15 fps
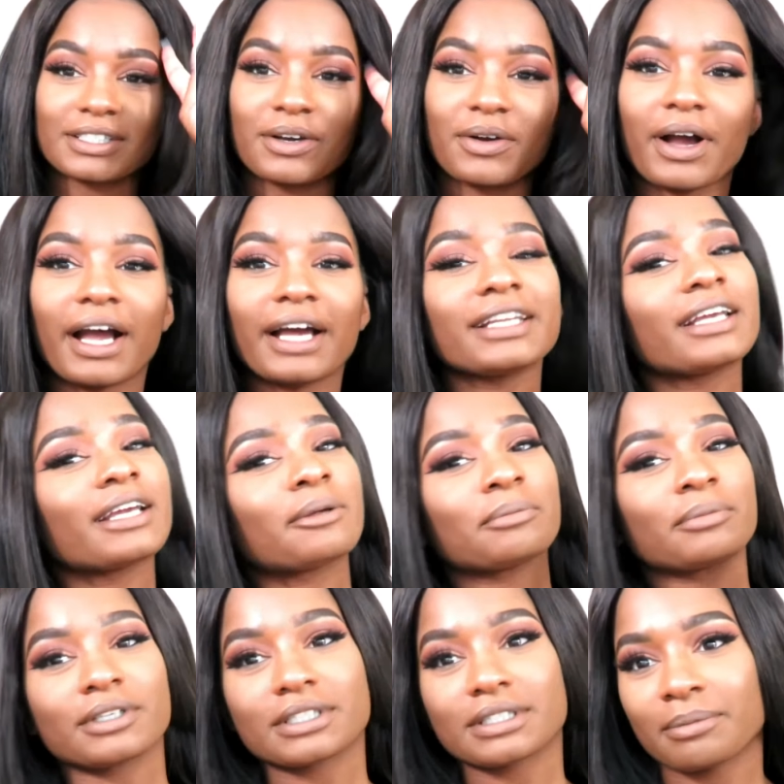So I did
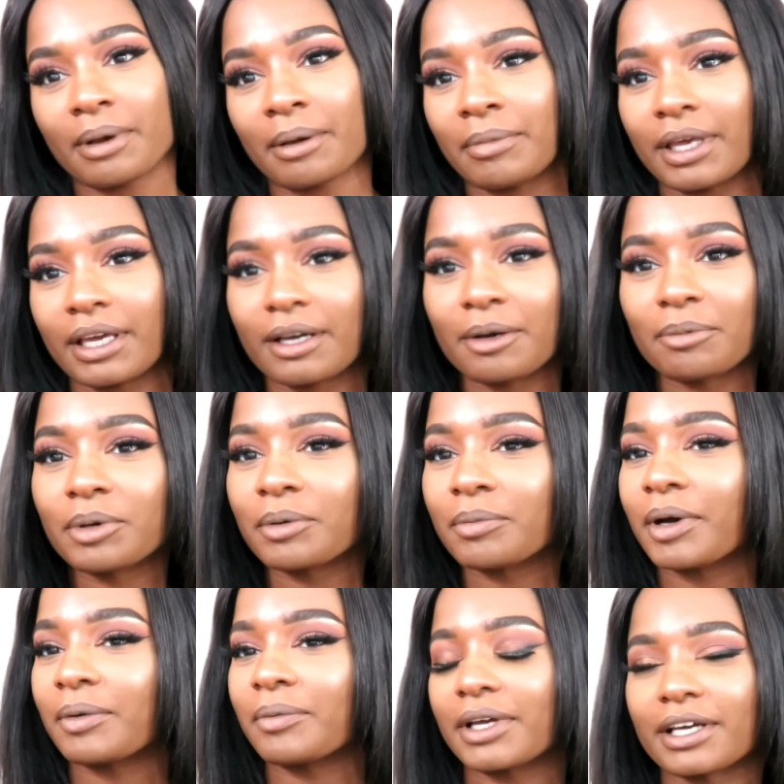most of my makeup, put
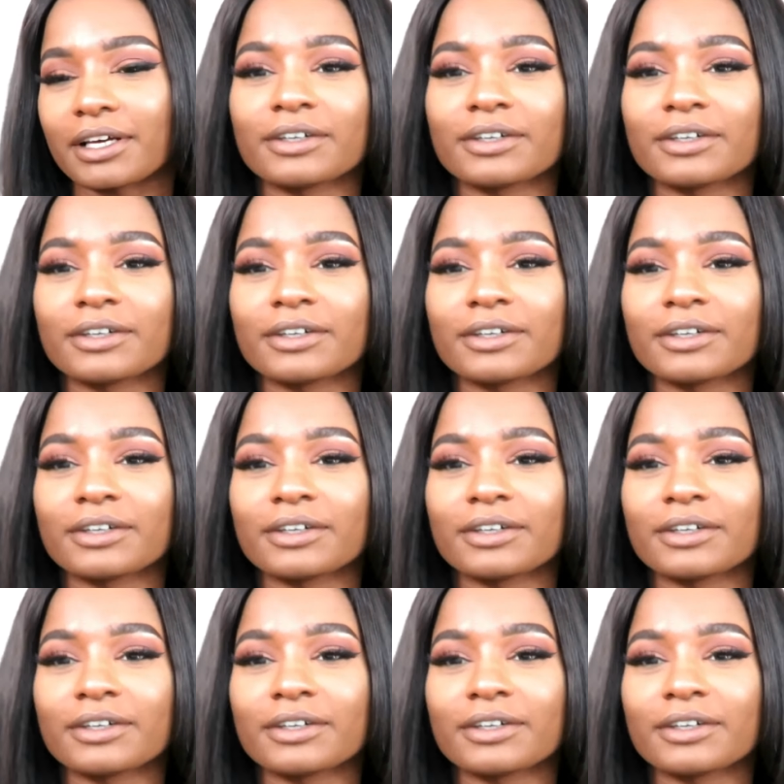my wig